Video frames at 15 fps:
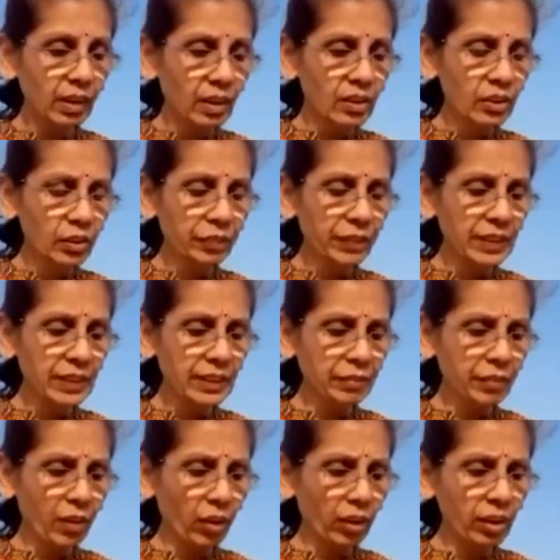So first of
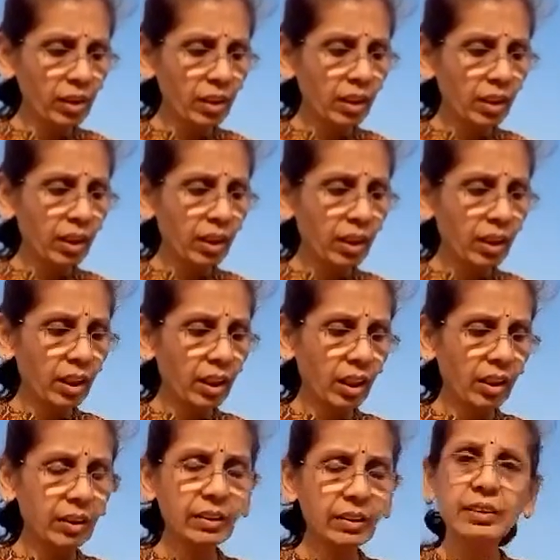all,
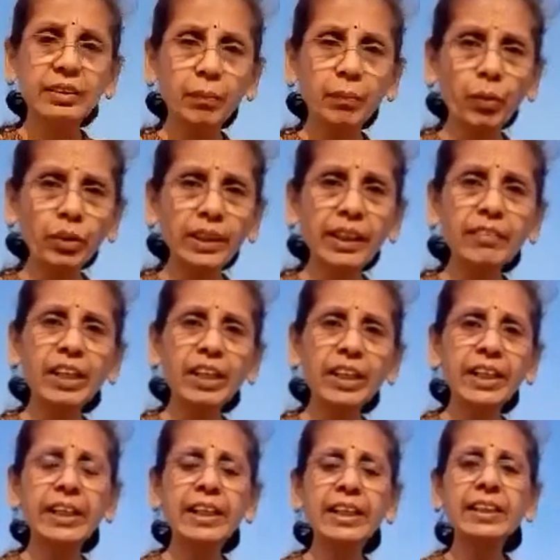the book that we are
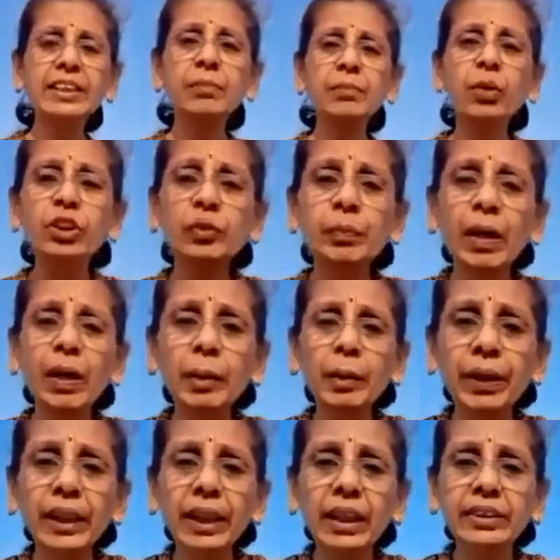reading is Moksha Marg
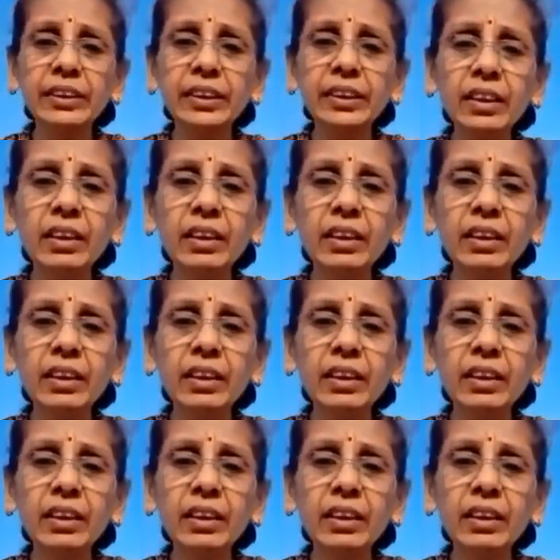Prakashak.